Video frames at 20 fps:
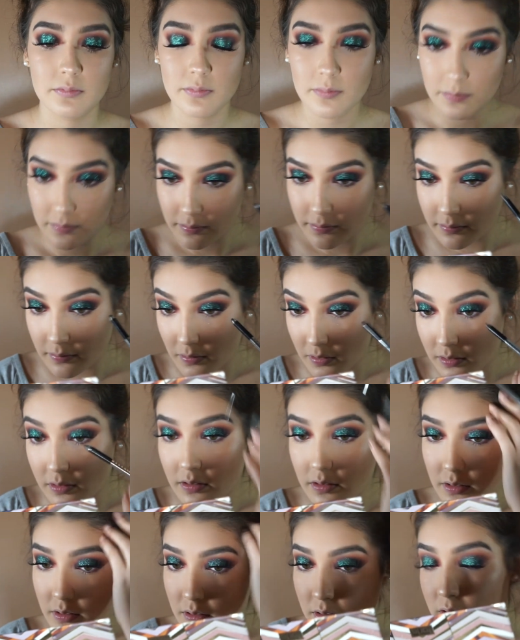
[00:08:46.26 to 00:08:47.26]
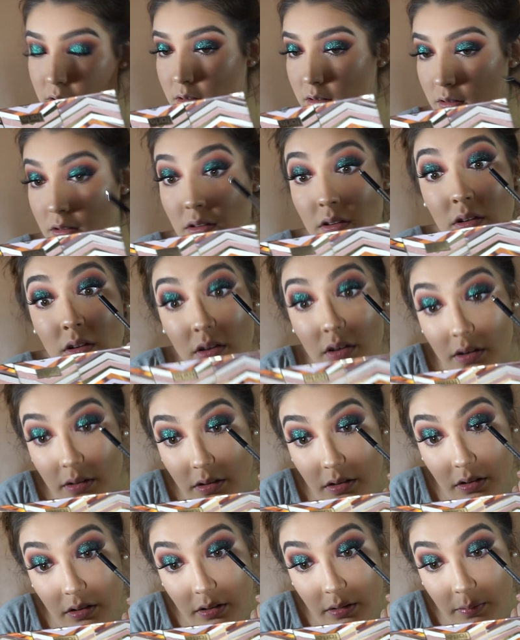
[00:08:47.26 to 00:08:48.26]
Now, this is also a very
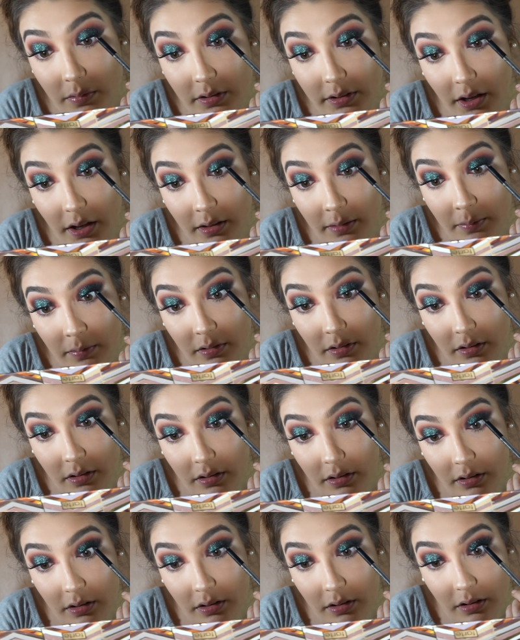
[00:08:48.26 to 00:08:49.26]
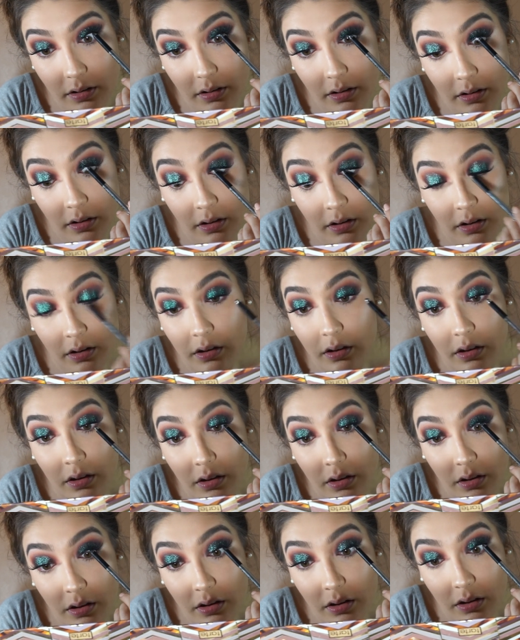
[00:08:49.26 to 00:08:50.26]
boring part of a makeup tutorial, but you guys
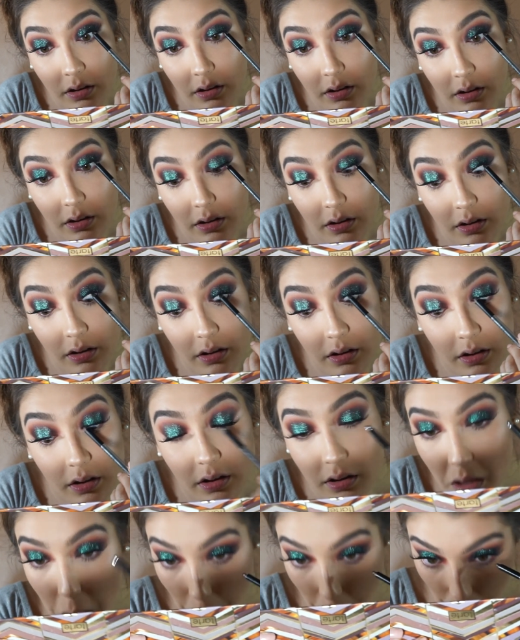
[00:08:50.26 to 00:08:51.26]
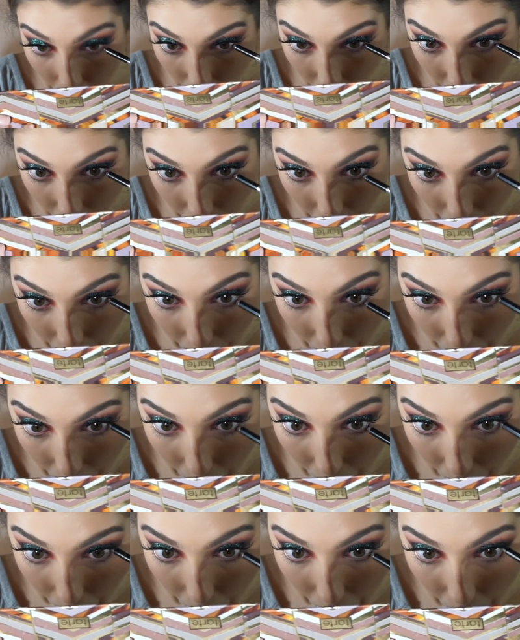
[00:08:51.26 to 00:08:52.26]
already know the gist of lining the eyes
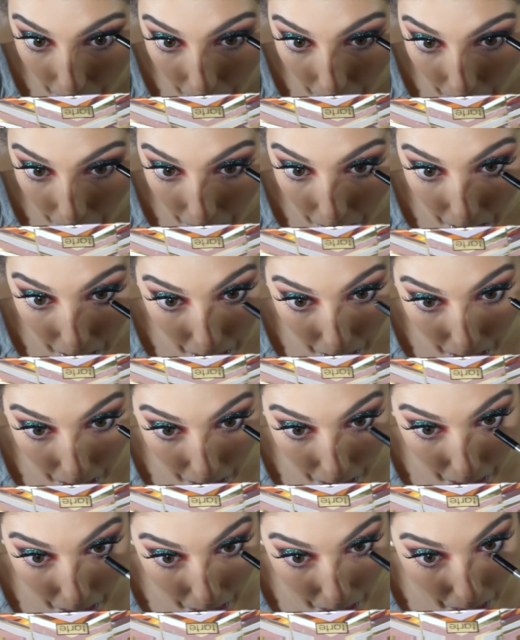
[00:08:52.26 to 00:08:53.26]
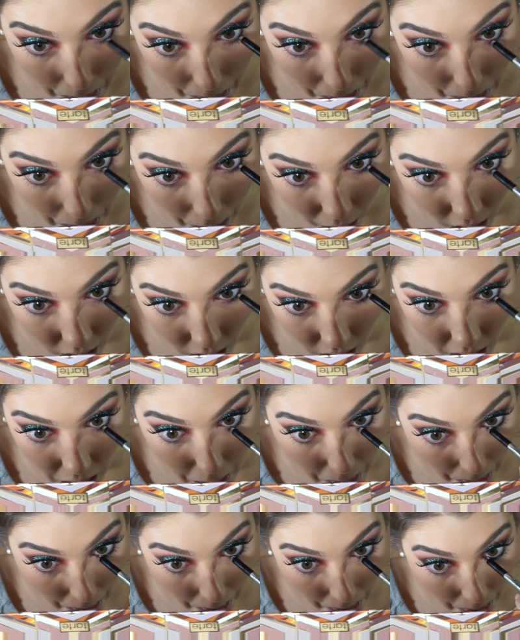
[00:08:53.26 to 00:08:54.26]
with a dark black liner,
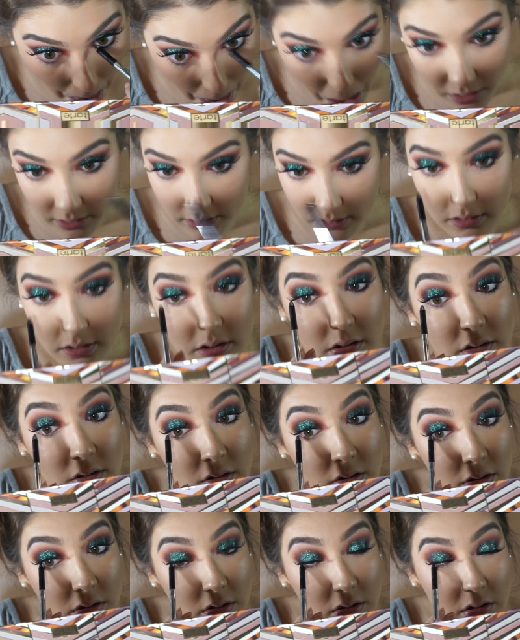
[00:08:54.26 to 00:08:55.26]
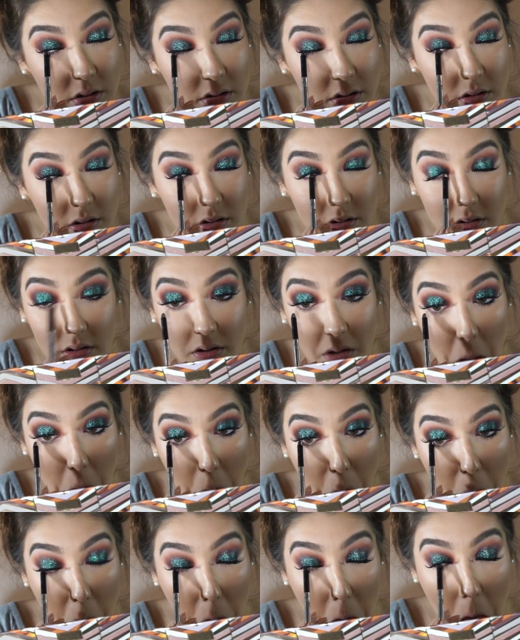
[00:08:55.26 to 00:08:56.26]
and then I'm going in with the same
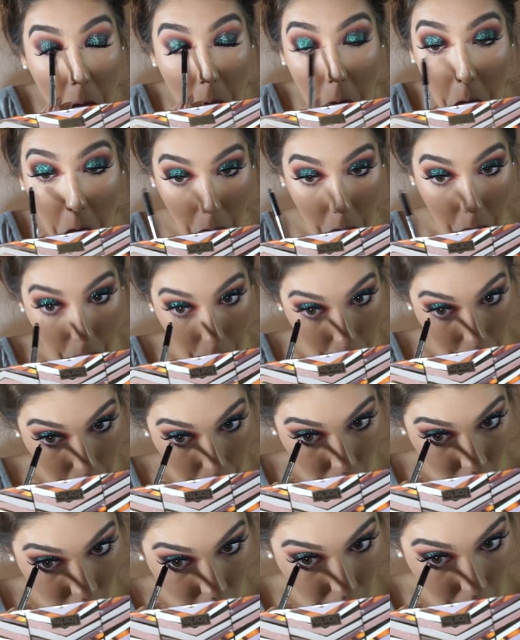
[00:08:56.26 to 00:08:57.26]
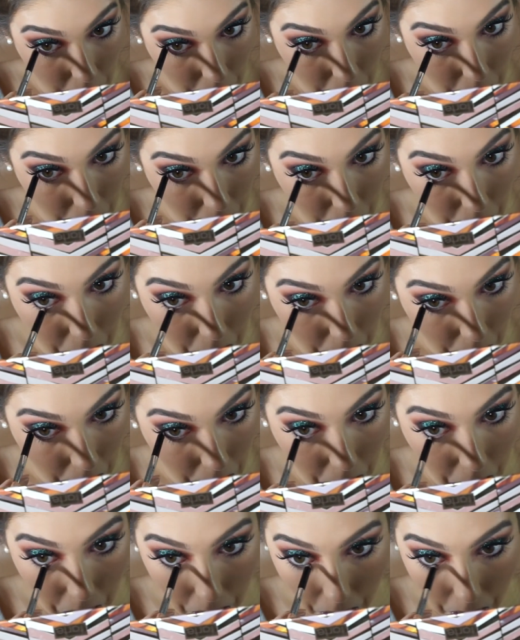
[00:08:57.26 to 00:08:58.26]
shades that I used in the crease in
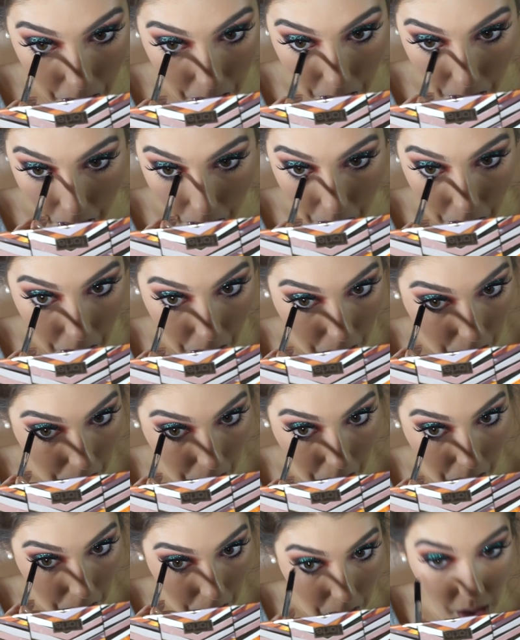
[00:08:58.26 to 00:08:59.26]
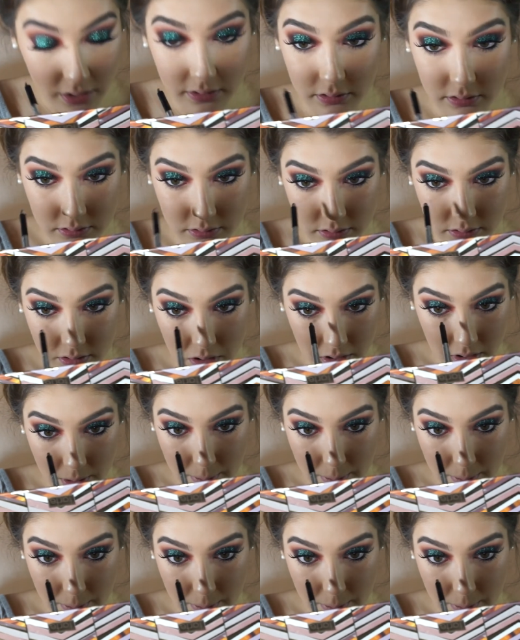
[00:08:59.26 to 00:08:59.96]
the lower lash line, make it smoky